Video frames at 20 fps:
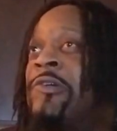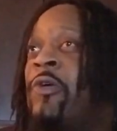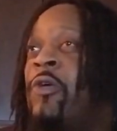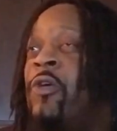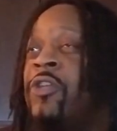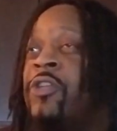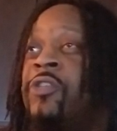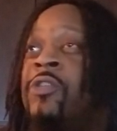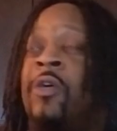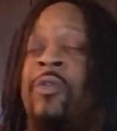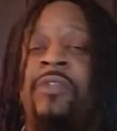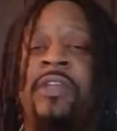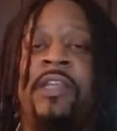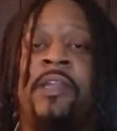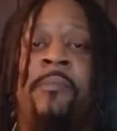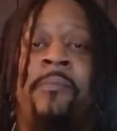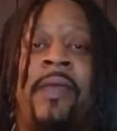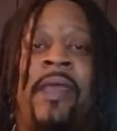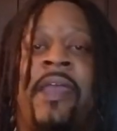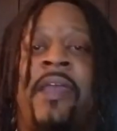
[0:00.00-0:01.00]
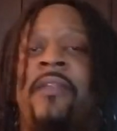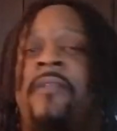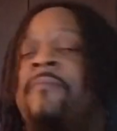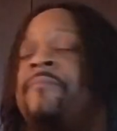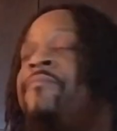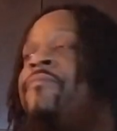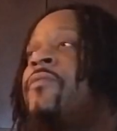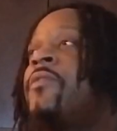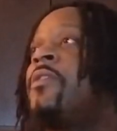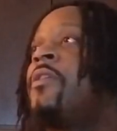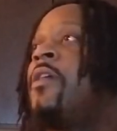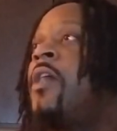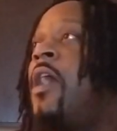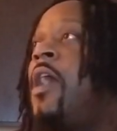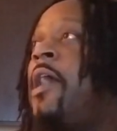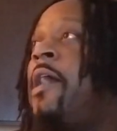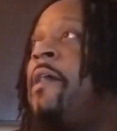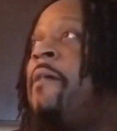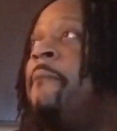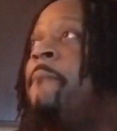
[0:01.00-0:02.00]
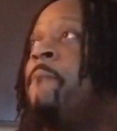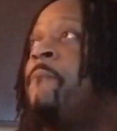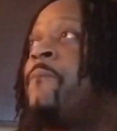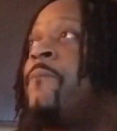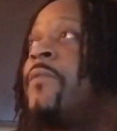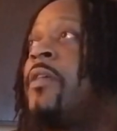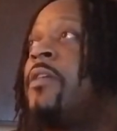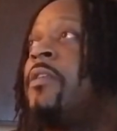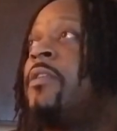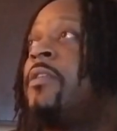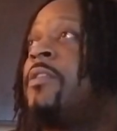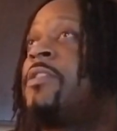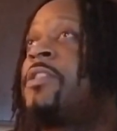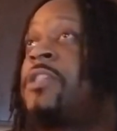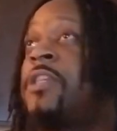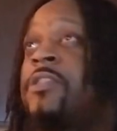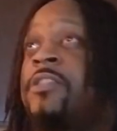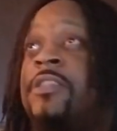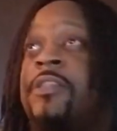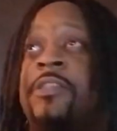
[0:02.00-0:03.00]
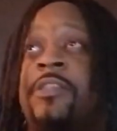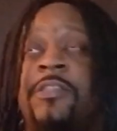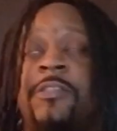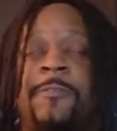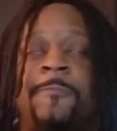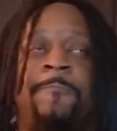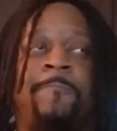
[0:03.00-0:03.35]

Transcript: or you don't need a man. Sisters,